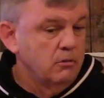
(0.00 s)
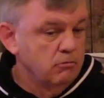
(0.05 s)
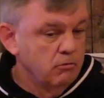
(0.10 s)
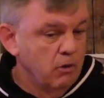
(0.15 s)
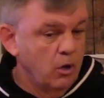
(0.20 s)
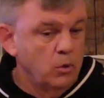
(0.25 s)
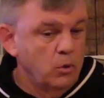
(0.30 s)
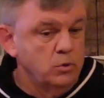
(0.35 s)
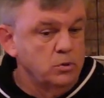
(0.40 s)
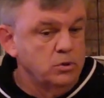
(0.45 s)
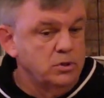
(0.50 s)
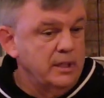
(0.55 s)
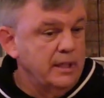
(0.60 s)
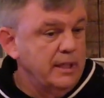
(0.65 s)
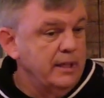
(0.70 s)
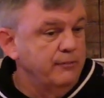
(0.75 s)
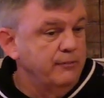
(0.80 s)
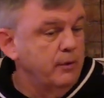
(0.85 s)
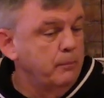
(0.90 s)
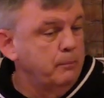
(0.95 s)
Rose to
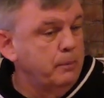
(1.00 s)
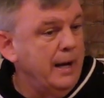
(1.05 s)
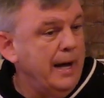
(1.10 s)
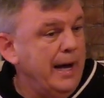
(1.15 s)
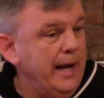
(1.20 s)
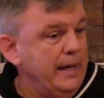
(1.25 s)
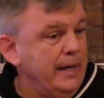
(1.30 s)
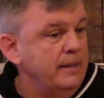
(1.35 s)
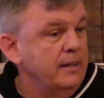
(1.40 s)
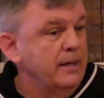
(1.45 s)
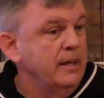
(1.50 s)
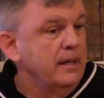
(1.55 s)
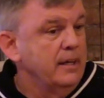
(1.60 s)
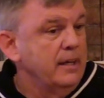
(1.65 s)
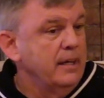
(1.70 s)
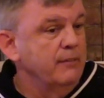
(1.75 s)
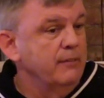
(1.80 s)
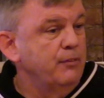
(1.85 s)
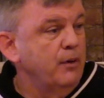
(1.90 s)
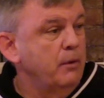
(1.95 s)
give up her height,
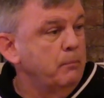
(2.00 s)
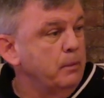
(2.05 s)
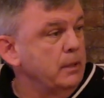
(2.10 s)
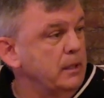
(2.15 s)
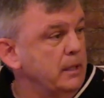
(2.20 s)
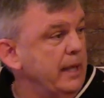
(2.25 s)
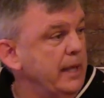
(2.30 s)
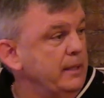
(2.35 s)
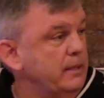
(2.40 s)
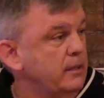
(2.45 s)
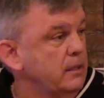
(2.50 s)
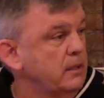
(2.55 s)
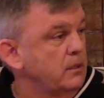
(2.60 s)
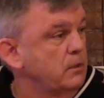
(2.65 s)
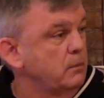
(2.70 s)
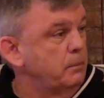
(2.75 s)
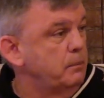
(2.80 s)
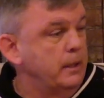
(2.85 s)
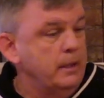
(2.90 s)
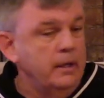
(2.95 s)
give up her length a
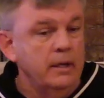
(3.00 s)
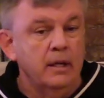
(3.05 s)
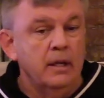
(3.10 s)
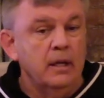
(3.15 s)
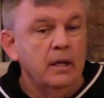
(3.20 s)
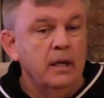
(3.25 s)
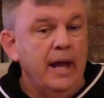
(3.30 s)
little bit,